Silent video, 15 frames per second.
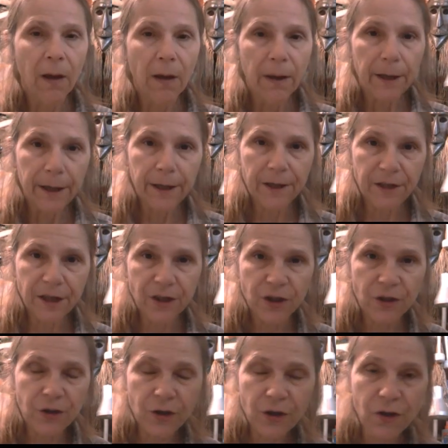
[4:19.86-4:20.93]
In
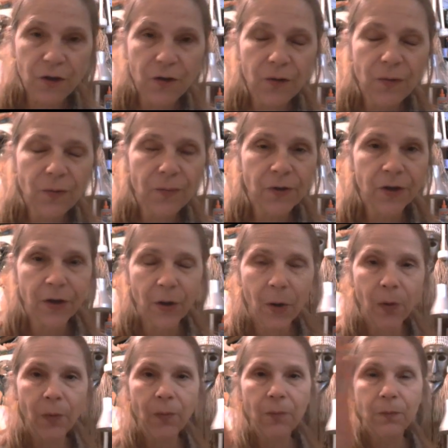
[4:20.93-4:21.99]
addition to, you
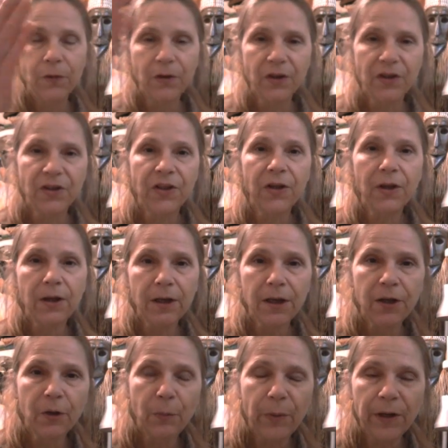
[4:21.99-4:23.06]
know, there's still a
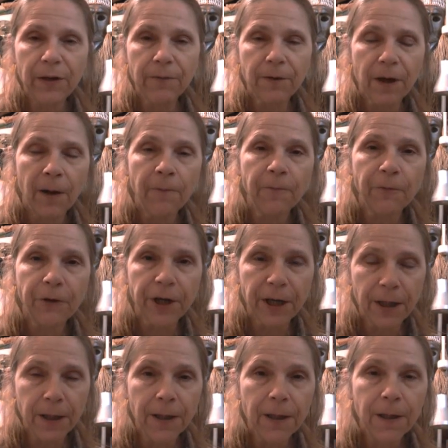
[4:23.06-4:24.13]
little bit of comfrey
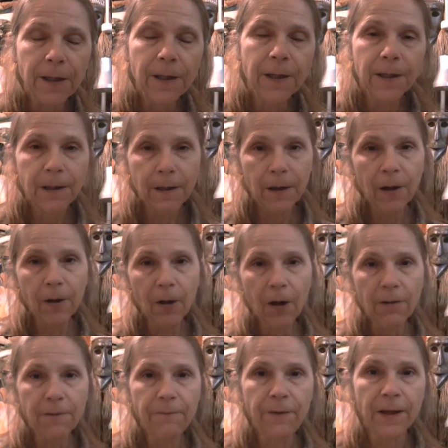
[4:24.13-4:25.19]

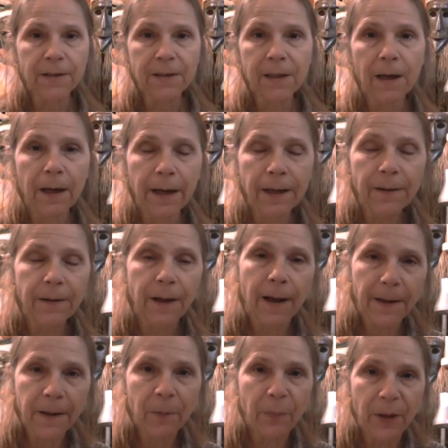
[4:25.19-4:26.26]
along the fence line that I
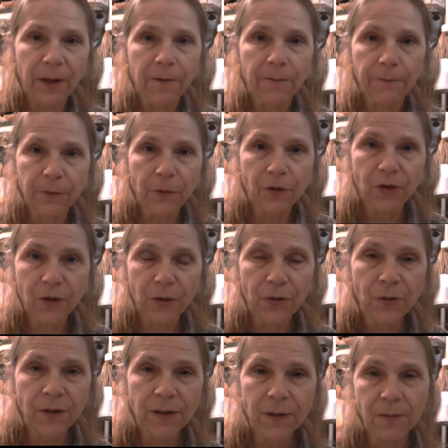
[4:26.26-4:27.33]
can pick a few
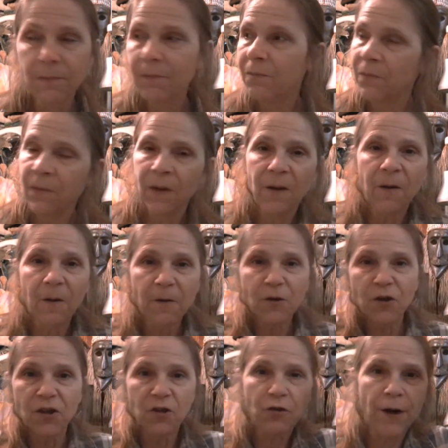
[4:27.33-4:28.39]
shoots and
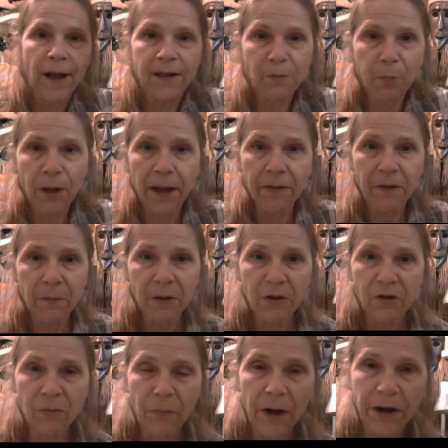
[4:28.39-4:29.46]
just transplant them
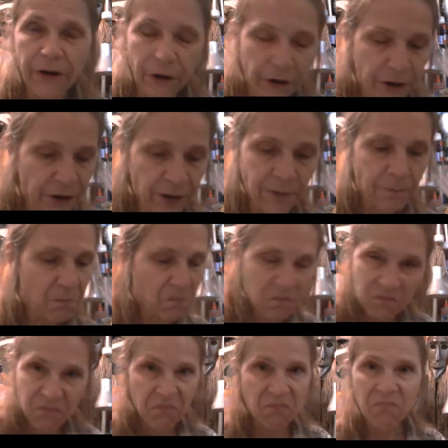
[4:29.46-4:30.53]
into my yard and
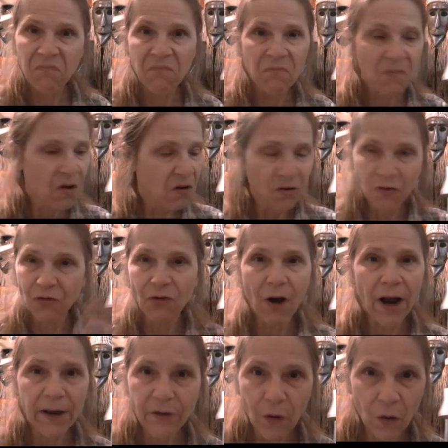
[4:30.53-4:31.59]

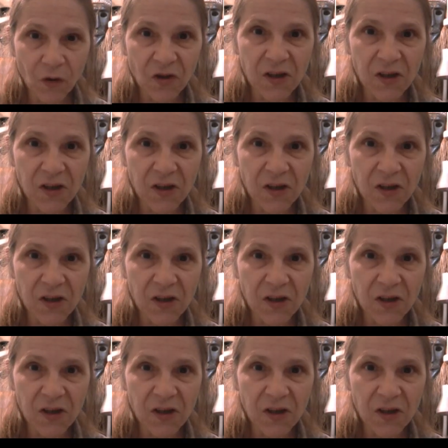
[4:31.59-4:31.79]
dry those